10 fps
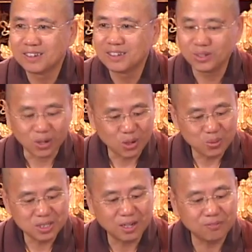You
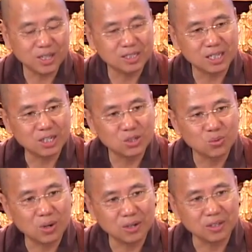always have that
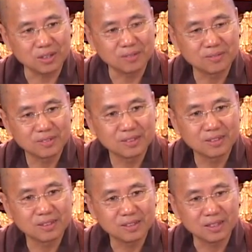sensuality
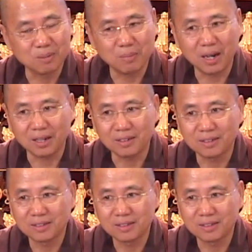in mind.